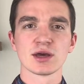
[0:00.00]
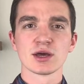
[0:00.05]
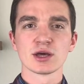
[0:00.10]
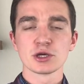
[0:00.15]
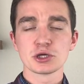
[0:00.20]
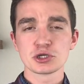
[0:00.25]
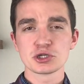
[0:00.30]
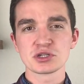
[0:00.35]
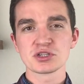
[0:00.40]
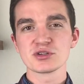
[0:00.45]

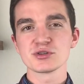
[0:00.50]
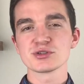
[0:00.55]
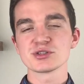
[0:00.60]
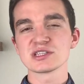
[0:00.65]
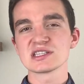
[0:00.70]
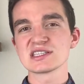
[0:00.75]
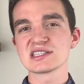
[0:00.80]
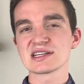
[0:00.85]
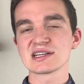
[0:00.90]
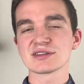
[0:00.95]
You should
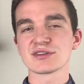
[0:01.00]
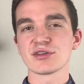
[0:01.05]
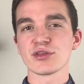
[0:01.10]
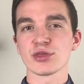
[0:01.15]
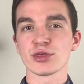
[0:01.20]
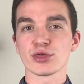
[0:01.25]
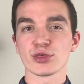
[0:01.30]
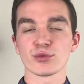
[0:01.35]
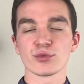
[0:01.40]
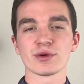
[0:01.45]
usually stick to
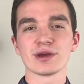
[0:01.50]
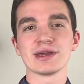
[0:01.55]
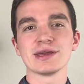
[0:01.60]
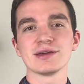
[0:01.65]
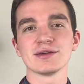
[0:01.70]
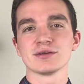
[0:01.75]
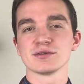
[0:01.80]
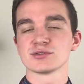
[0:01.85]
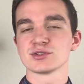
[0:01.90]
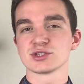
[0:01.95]

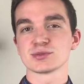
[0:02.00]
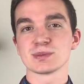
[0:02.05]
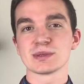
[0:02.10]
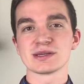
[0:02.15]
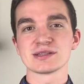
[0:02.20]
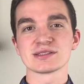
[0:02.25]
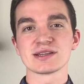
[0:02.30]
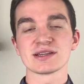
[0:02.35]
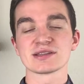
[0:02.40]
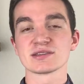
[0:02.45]
3, just
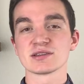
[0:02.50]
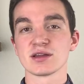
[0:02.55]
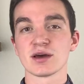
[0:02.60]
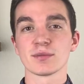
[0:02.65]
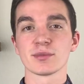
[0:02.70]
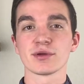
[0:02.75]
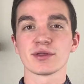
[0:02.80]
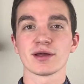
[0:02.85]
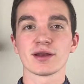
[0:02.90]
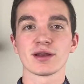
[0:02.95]
because that's a
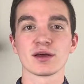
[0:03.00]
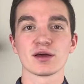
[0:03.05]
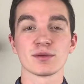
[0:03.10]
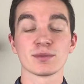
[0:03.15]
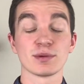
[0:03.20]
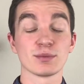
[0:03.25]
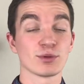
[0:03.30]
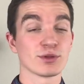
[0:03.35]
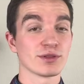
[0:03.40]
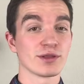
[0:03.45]
number that a lot of
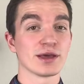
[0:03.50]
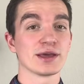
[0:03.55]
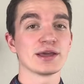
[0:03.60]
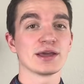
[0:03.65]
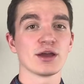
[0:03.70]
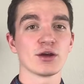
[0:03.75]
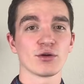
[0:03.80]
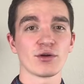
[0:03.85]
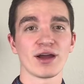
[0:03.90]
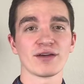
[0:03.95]
people like
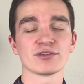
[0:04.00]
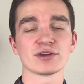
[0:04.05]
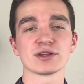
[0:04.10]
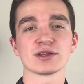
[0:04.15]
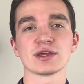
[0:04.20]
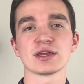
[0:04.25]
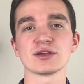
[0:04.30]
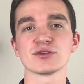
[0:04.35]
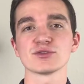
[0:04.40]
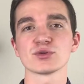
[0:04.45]
and
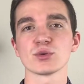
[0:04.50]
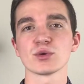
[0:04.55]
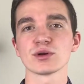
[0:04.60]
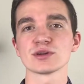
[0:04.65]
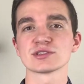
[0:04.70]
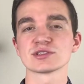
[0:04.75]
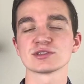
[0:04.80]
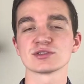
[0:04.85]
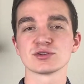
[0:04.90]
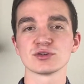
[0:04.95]
gravitate
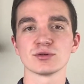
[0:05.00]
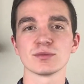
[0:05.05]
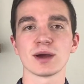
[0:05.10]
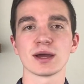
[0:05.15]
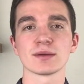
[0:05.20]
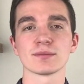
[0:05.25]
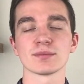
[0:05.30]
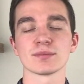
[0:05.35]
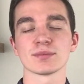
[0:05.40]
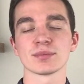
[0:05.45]
towards, and 2
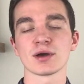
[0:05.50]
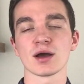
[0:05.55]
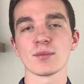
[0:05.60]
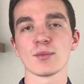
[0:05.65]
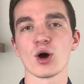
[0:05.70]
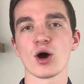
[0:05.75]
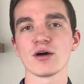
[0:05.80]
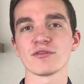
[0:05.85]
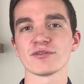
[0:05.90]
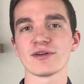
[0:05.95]
might come
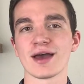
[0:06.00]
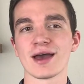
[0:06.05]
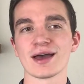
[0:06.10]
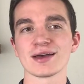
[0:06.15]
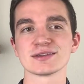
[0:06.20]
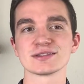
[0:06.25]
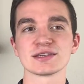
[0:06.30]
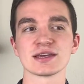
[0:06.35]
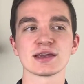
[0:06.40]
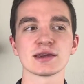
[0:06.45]
off
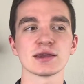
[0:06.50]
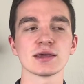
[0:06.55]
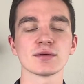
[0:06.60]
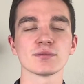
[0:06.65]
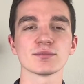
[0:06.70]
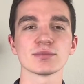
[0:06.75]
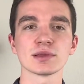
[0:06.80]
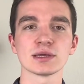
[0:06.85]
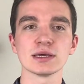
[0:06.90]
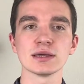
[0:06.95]
as
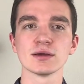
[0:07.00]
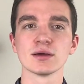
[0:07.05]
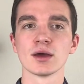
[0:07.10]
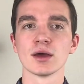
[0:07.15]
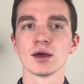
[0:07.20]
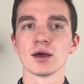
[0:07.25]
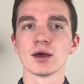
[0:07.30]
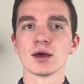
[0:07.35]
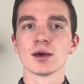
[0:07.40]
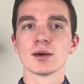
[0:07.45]
incomplete.
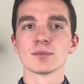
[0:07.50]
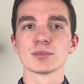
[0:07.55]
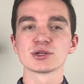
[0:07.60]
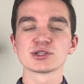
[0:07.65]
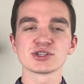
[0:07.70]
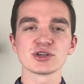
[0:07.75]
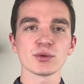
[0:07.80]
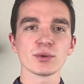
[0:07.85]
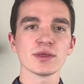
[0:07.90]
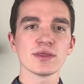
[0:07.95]
But
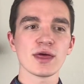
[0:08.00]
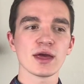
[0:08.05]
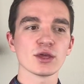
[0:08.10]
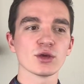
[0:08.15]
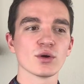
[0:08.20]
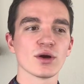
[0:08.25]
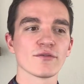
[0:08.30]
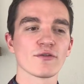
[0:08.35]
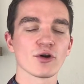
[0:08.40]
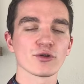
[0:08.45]
showing that
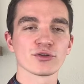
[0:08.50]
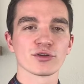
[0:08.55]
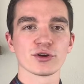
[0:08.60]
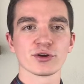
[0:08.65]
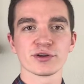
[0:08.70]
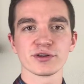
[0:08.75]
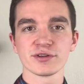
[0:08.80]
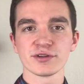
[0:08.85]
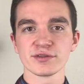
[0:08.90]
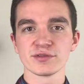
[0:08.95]
you have
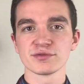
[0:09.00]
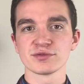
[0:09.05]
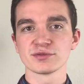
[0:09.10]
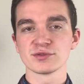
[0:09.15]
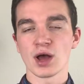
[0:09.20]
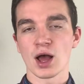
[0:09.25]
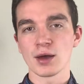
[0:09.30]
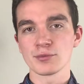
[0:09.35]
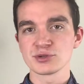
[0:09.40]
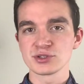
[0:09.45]
alternative
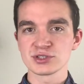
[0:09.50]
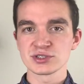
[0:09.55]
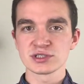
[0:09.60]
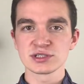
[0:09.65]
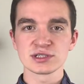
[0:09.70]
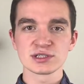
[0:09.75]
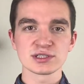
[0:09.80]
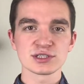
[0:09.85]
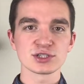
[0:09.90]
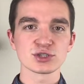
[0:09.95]
options in
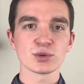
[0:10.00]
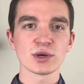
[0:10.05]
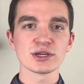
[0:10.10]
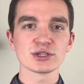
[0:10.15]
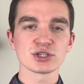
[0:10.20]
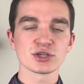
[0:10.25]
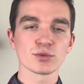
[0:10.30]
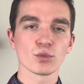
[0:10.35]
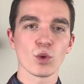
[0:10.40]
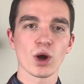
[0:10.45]
a
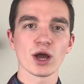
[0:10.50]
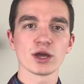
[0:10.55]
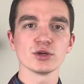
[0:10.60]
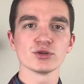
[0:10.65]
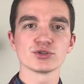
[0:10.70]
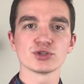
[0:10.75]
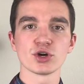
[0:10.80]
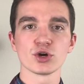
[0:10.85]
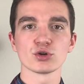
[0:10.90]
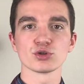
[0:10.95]
situation and why you
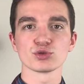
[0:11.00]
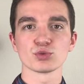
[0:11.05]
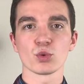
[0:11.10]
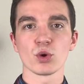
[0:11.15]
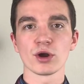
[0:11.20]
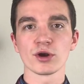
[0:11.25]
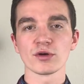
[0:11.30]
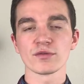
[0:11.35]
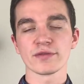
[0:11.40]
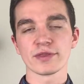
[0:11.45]
chose
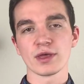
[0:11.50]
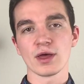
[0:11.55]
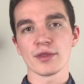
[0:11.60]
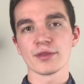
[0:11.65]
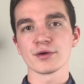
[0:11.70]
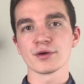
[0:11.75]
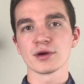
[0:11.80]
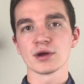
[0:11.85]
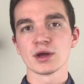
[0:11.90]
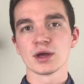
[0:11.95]
one over the
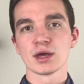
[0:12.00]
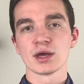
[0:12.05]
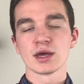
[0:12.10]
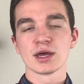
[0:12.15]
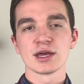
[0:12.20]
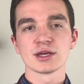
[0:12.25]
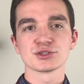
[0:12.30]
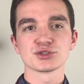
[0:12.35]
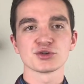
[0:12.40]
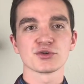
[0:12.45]
other
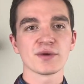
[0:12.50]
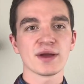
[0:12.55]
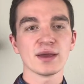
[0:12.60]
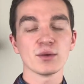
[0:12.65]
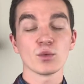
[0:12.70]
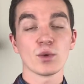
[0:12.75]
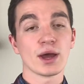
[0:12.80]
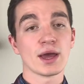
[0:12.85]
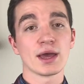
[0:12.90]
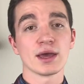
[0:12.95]
is a
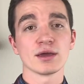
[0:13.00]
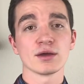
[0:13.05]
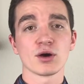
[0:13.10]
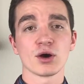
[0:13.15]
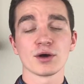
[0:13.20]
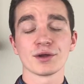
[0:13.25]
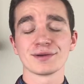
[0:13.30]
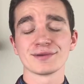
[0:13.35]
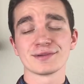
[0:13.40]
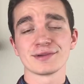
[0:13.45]
great way
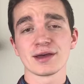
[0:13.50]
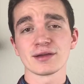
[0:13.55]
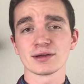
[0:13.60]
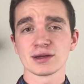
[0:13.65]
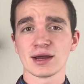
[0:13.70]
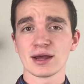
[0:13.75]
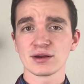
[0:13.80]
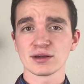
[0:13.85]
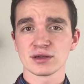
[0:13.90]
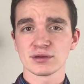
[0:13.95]
on telling
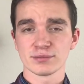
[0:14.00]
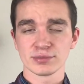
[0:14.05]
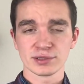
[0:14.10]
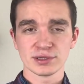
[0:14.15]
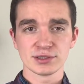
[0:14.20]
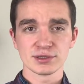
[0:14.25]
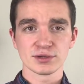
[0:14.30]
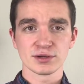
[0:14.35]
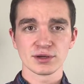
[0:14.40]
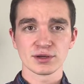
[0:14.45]
a
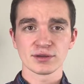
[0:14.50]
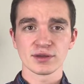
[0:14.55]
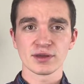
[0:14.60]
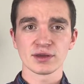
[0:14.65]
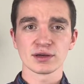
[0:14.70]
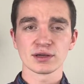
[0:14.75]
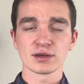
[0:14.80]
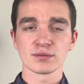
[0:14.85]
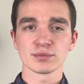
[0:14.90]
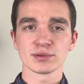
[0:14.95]

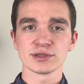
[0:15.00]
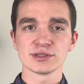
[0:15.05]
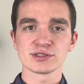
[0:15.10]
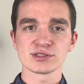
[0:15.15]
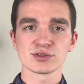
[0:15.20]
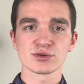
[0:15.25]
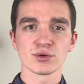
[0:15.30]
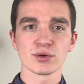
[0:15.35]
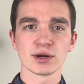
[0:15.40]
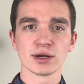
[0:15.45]
complete
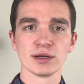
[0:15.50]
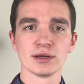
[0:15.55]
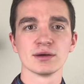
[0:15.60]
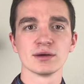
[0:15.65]
story.